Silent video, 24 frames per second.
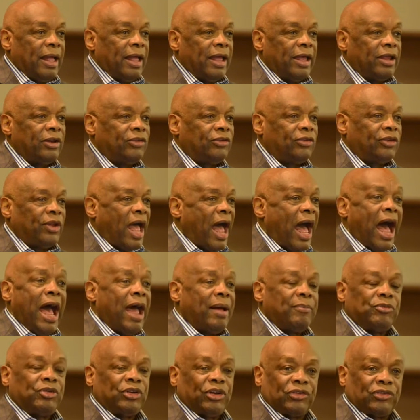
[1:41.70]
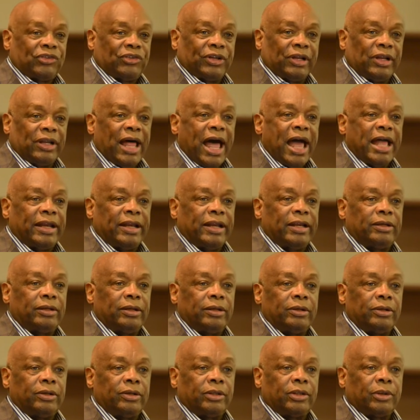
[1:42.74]
is, I'm just delighted.
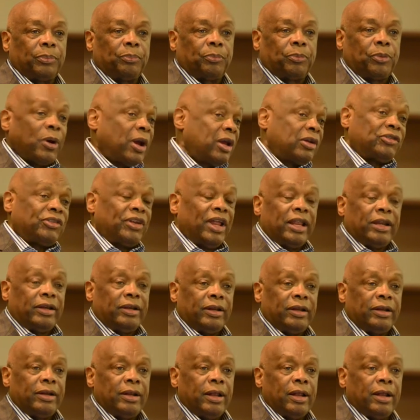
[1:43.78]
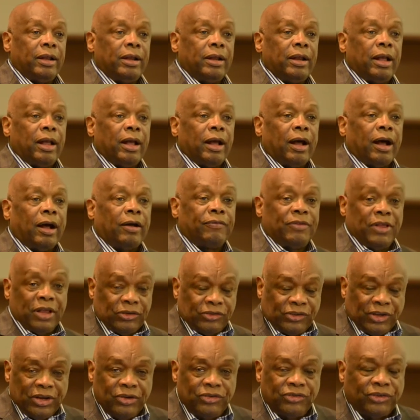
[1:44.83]
President of
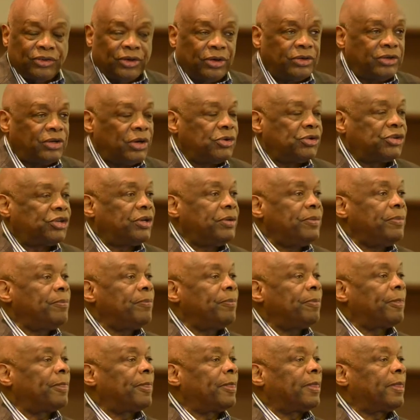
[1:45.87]
this institution,